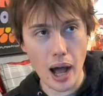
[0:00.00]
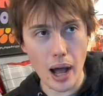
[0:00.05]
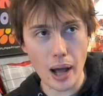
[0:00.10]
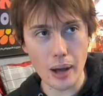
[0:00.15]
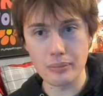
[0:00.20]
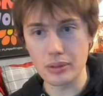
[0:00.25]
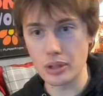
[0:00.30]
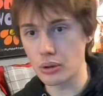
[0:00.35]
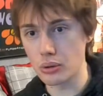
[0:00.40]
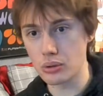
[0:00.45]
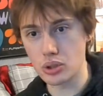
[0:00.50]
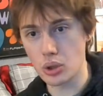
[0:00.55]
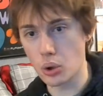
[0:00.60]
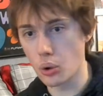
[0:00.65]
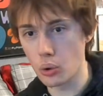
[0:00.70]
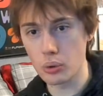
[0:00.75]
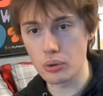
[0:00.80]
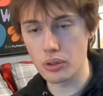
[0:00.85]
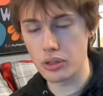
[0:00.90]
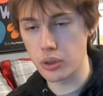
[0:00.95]
you know,
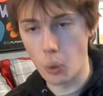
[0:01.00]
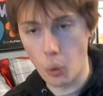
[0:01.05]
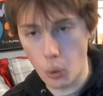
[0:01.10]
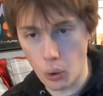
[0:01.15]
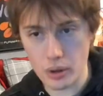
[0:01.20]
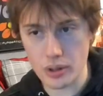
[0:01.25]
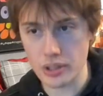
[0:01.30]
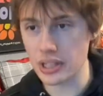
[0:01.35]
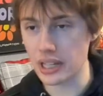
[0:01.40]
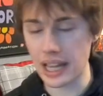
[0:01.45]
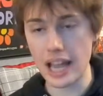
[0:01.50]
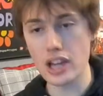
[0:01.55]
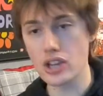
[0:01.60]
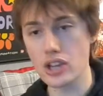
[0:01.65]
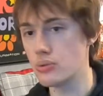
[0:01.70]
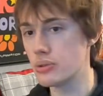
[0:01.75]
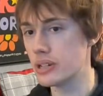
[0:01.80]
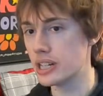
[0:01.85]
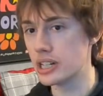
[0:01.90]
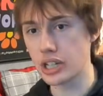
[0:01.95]
told Thor's, like, hey, you
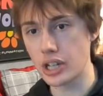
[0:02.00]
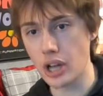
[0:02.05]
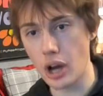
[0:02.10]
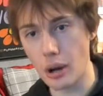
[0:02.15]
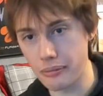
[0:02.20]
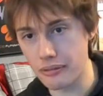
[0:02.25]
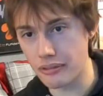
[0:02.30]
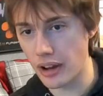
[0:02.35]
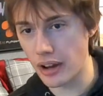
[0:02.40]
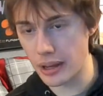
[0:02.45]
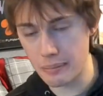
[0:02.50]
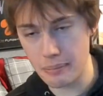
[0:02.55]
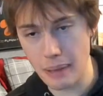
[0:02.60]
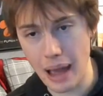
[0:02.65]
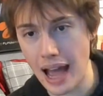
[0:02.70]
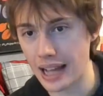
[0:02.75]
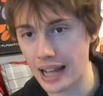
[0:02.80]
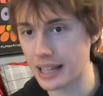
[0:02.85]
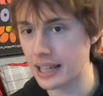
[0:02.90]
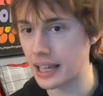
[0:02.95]
need to come fight
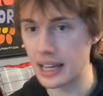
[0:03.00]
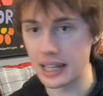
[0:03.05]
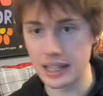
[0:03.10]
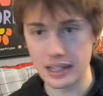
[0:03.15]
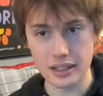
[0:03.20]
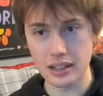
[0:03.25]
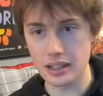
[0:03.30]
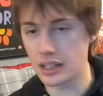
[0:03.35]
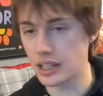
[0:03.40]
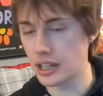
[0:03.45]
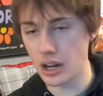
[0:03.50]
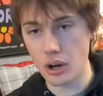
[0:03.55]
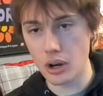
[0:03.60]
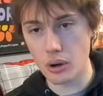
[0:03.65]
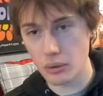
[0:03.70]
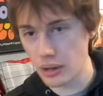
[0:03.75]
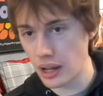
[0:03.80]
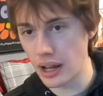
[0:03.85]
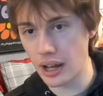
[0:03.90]
back in, you know,